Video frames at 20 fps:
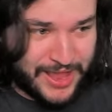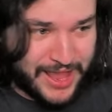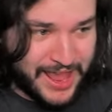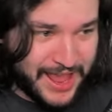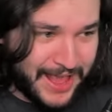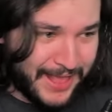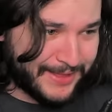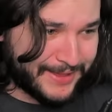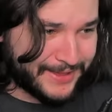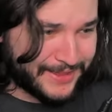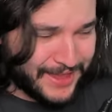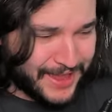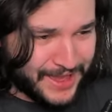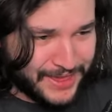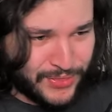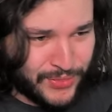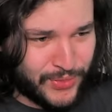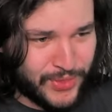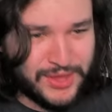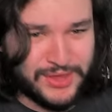hey, like I
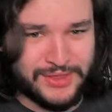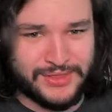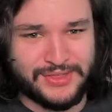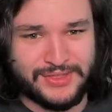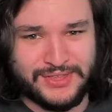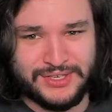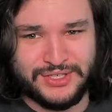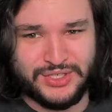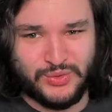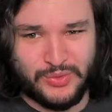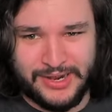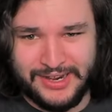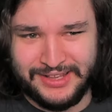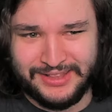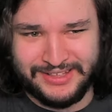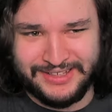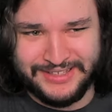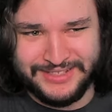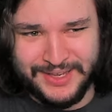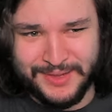think that this
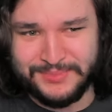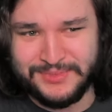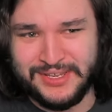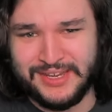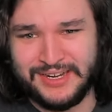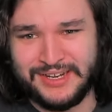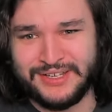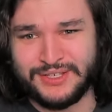Twilight update